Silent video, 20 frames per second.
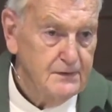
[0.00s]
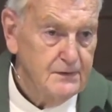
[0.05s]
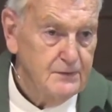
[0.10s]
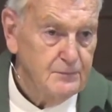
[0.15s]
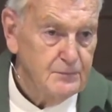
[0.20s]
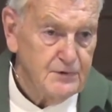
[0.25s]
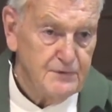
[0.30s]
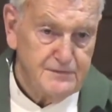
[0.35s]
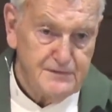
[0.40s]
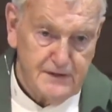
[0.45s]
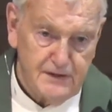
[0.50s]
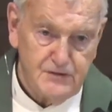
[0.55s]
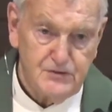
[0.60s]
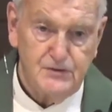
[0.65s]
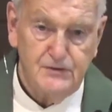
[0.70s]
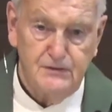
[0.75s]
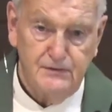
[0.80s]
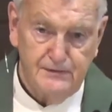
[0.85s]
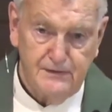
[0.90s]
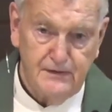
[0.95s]

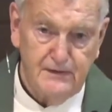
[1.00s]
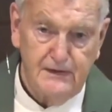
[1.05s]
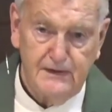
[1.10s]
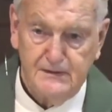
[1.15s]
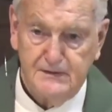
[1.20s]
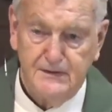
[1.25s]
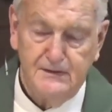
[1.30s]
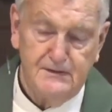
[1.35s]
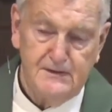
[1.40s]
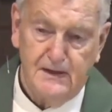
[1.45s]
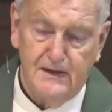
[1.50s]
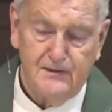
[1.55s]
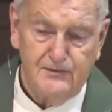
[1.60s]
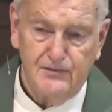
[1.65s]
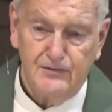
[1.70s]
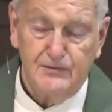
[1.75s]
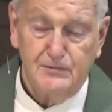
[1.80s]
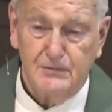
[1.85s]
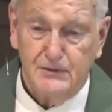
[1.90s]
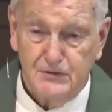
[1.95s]
profession of collecting
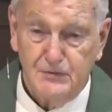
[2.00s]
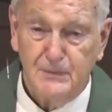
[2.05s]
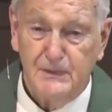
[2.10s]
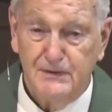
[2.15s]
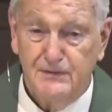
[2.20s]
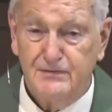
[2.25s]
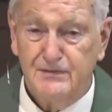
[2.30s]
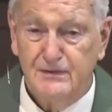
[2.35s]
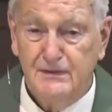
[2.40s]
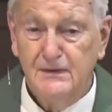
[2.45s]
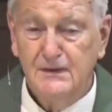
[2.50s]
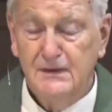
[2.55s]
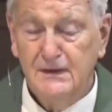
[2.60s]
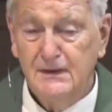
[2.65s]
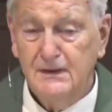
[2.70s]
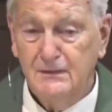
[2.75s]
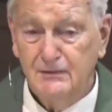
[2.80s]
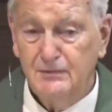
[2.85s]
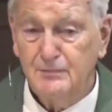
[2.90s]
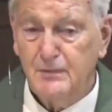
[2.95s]
taxes, which means
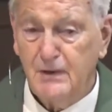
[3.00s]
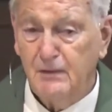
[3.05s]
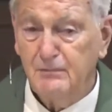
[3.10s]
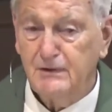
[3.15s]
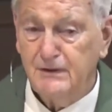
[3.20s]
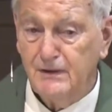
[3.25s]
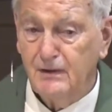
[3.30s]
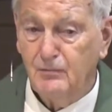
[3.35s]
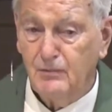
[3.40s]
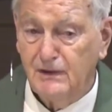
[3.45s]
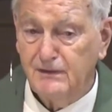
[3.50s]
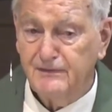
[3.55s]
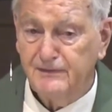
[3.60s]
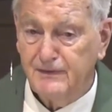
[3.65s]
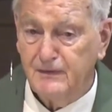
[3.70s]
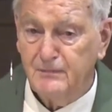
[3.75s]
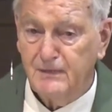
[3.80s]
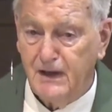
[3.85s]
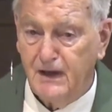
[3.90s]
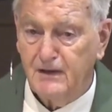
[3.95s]
he was probably a
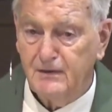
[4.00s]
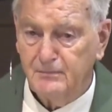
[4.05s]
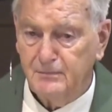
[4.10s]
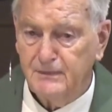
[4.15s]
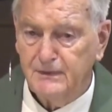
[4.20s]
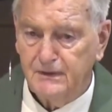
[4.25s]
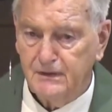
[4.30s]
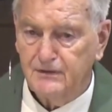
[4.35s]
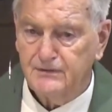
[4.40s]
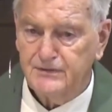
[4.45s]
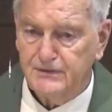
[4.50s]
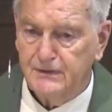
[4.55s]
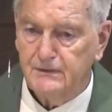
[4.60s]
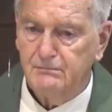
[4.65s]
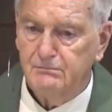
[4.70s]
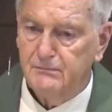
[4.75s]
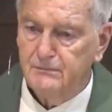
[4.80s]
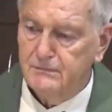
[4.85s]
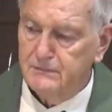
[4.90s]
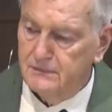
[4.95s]
wealthy man because he
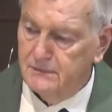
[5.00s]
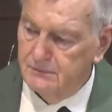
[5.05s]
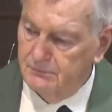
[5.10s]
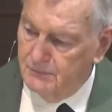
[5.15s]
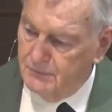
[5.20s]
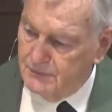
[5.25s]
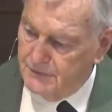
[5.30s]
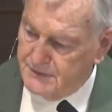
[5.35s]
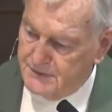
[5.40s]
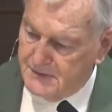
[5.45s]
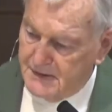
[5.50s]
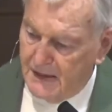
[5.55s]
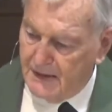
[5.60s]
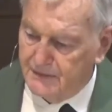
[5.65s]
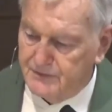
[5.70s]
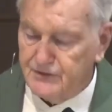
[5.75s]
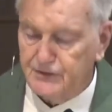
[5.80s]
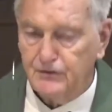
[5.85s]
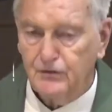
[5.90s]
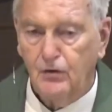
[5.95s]
was
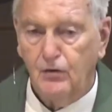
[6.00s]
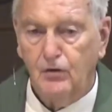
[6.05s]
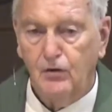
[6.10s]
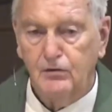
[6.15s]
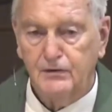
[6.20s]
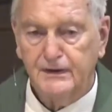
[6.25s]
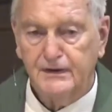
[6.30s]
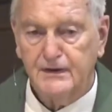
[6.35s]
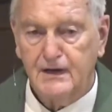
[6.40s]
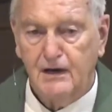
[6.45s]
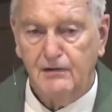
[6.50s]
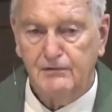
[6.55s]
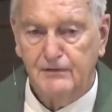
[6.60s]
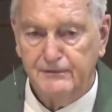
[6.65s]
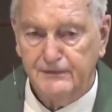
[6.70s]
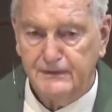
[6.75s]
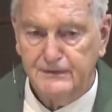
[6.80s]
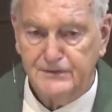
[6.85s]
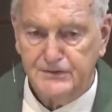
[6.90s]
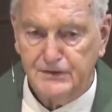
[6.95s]
taxing all the
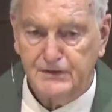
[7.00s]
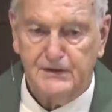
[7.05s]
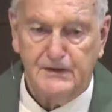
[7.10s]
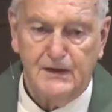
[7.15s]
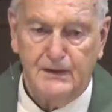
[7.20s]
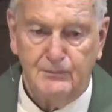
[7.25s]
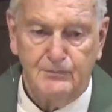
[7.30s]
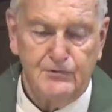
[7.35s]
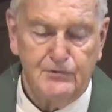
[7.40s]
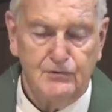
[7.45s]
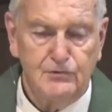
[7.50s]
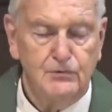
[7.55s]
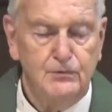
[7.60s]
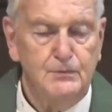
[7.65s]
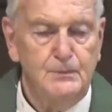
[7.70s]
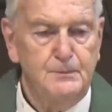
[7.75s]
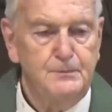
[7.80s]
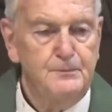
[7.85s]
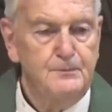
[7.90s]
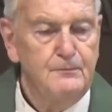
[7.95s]
caravans that came through.
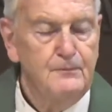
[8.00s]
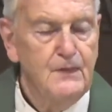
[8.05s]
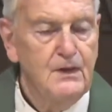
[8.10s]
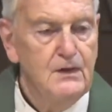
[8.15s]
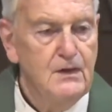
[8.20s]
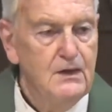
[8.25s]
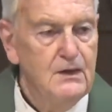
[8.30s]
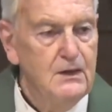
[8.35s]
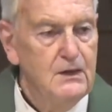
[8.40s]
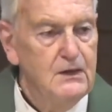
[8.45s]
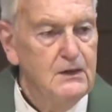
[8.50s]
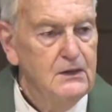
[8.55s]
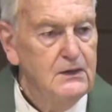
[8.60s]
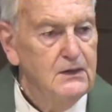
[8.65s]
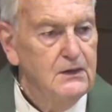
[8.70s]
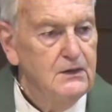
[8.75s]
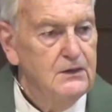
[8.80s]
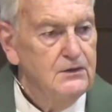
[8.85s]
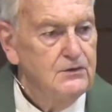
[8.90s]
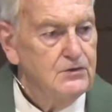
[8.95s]

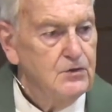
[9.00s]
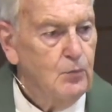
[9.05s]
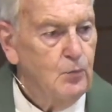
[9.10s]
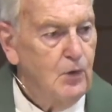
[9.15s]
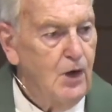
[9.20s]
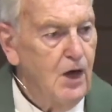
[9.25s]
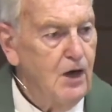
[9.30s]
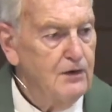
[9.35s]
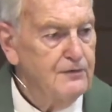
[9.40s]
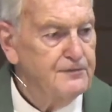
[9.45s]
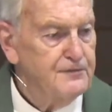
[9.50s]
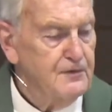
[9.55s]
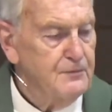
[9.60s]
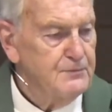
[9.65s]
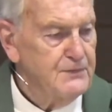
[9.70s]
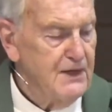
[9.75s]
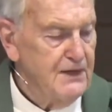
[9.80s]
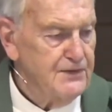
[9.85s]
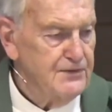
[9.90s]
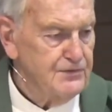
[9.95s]
To walk from
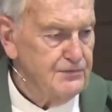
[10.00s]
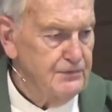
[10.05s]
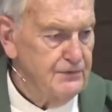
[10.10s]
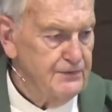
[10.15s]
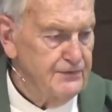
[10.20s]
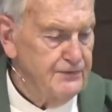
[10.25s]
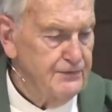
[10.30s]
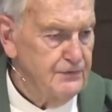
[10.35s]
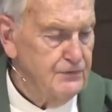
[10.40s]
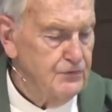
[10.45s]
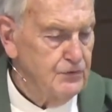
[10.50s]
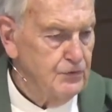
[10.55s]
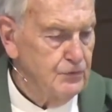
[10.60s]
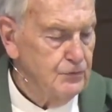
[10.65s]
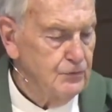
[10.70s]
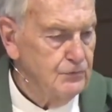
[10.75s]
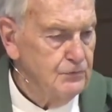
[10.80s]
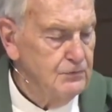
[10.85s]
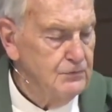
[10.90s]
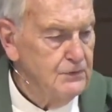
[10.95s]
Nazareth
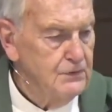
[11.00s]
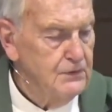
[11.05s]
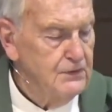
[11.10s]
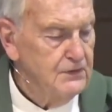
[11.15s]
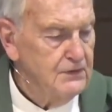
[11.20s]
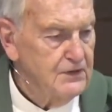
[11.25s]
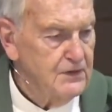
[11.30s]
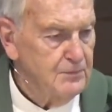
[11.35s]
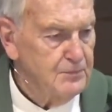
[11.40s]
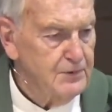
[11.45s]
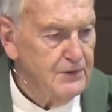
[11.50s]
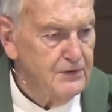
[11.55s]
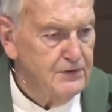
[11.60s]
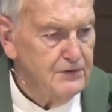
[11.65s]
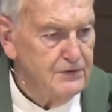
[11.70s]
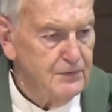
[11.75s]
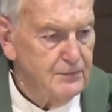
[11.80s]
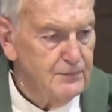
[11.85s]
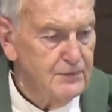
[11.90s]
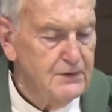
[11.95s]
to
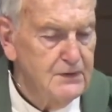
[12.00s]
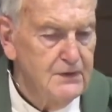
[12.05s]
Capernaum